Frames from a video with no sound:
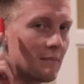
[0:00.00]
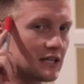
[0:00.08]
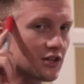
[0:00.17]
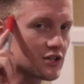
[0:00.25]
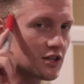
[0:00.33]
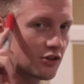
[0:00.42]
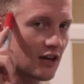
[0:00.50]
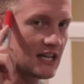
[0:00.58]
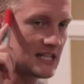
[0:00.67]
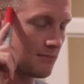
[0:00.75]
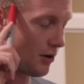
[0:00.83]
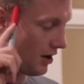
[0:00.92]
But here's the
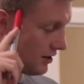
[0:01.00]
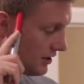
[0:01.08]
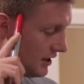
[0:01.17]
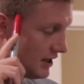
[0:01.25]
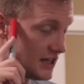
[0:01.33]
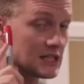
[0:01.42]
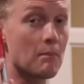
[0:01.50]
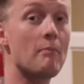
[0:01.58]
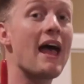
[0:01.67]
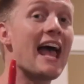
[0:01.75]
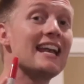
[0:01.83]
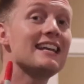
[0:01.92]
crazy part.
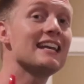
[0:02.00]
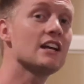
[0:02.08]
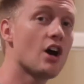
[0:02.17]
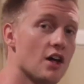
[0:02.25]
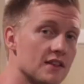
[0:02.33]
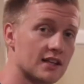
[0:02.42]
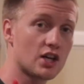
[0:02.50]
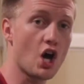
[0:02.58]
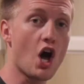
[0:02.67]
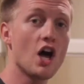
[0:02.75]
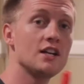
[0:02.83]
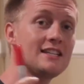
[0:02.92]
Depending on the
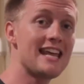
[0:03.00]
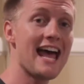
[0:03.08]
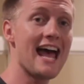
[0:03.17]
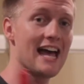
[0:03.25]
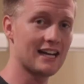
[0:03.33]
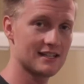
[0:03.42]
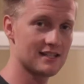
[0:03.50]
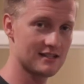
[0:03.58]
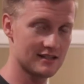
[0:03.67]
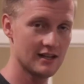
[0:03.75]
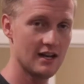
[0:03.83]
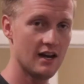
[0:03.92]

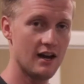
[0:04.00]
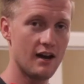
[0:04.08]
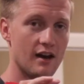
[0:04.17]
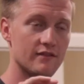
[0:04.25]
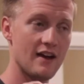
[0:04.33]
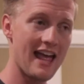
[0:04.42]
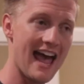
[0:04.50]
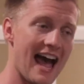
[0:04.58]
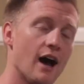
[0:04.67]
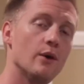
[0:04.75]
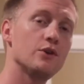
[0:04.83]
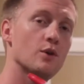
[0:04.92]
context of
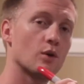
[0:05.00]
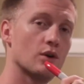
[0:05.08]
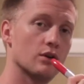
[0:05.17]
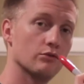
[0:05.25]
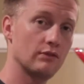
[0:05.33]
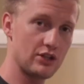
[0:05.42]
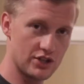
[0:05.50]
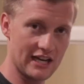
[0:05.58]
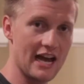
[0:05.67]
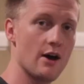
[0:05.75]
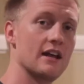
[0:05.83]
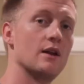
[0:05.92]
how you're reaching
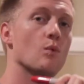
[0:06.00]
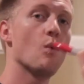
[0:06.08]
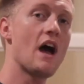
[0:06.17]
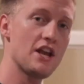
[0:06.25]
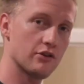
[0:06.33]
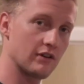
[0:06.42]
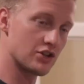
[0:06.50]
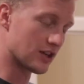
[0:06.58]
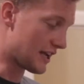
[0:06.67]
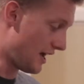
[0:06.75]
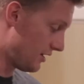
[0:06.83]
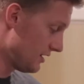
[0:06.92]
out and why you're
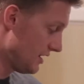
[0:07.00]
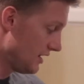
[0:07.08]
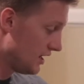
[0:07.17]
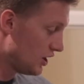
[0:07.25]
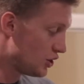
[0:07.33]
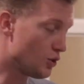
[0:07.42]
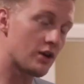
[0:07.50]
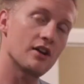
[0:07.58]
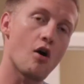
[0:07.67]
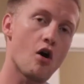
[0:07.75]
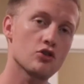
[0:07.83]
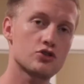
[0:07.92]
reaching out, you could
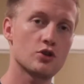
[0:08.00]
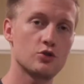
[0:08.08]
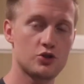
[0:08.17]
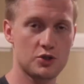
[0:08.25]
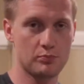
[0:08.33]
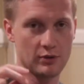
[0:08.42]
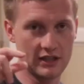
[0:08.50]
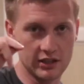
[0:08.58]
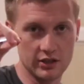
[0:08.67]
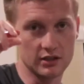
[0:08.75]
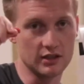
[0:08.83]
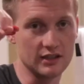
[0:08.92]
also
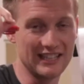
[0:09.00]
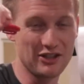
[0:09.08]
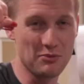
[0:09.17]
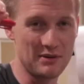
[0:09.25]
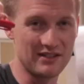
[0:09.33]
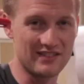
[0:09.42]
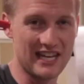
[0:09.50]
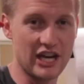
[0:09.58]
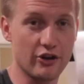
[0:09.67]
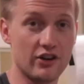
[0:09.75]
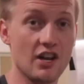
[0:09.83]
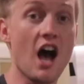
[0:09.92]
sprinkle a little bit of
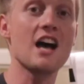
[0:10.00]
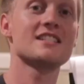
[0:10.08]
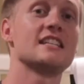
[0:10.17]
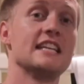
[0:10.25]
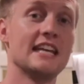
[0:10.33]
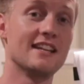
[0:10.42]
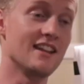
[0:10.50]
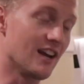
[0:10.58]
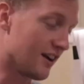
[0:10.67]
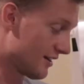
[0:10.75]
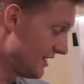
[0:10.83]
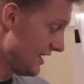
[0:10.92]
curiosity in there.